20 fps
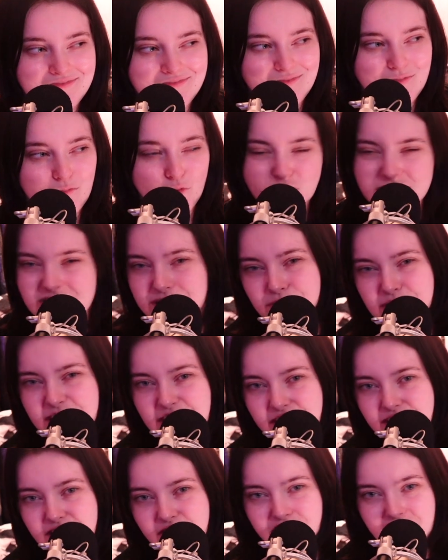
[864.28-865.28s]
want to
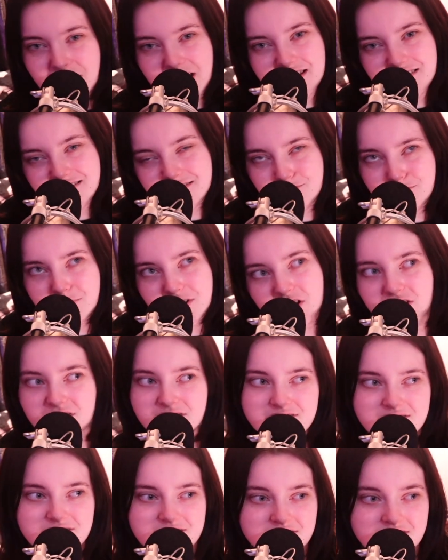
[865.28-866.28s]
be your friend
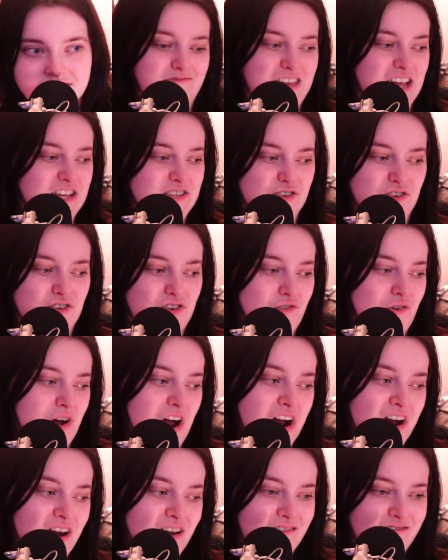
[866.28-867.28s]
because that's who you
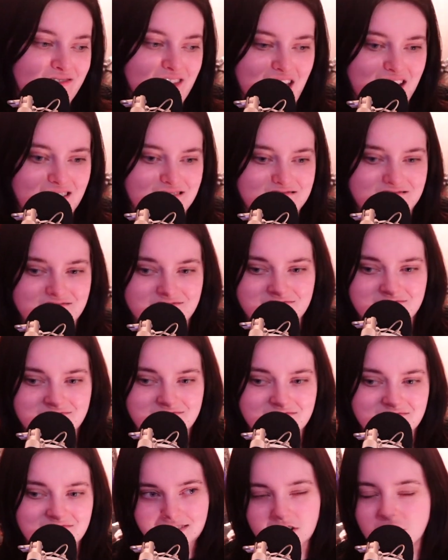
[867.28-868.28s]
are, then
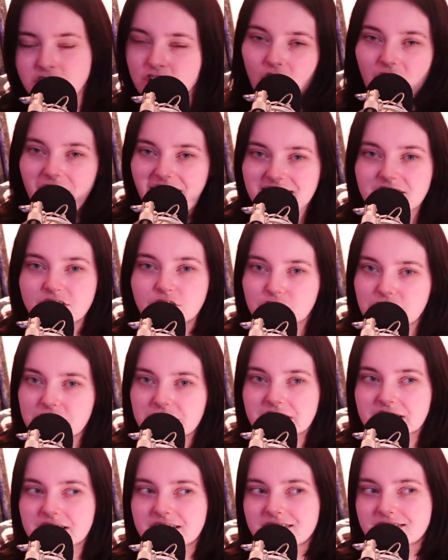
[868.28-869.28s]
they're not in
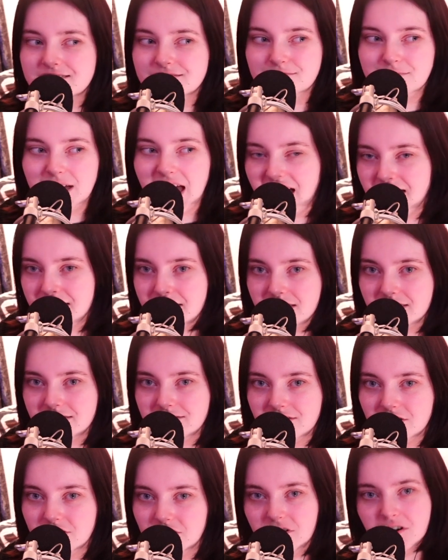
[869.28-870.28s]
your path.
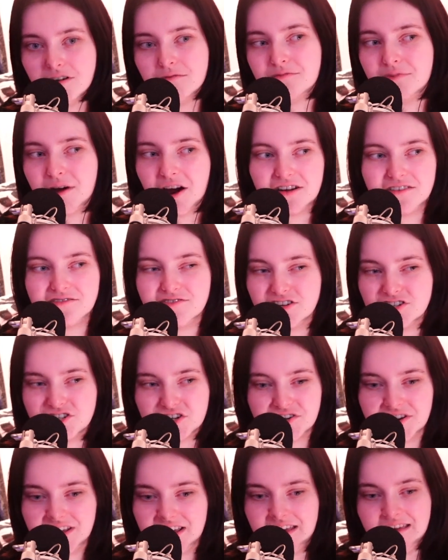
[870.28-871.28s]
They're not part of your
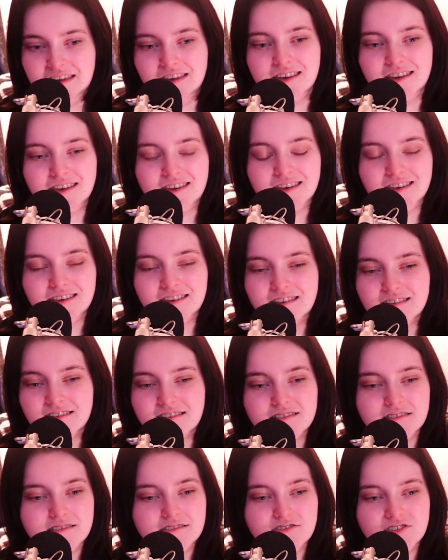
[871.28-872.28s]
journey.
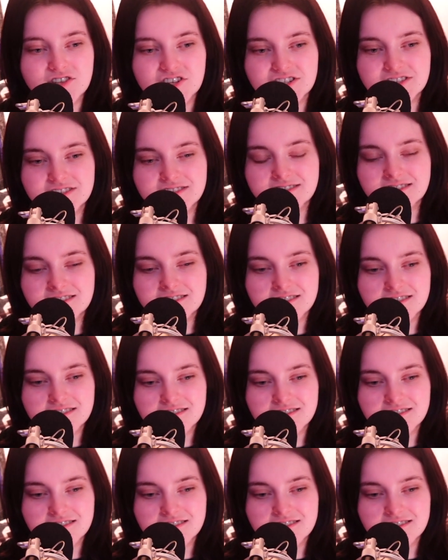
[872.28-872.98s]
Just